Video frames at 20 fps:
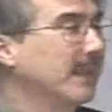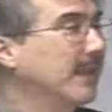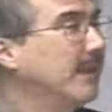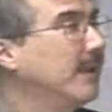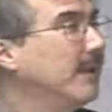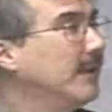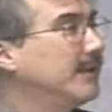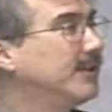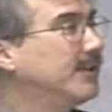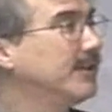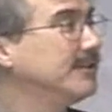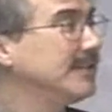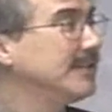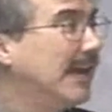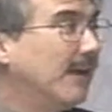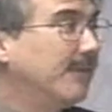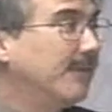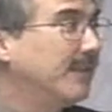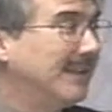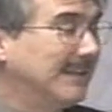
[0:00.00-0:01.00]
it turns
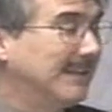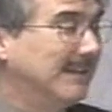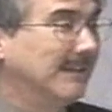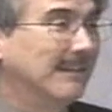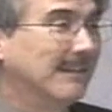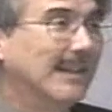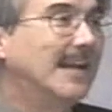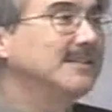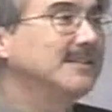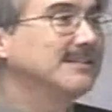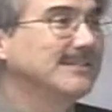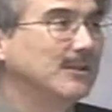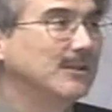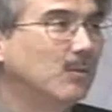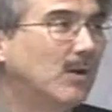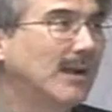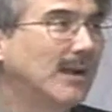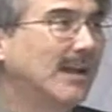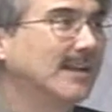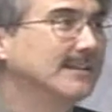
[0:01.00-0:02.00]
out that less than
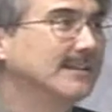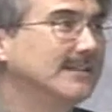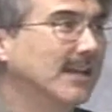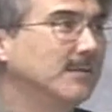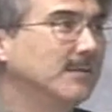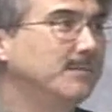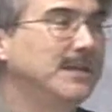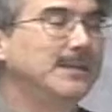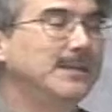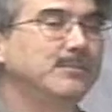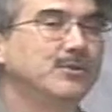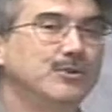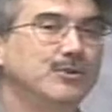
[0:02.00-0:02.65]
1 out of 10 people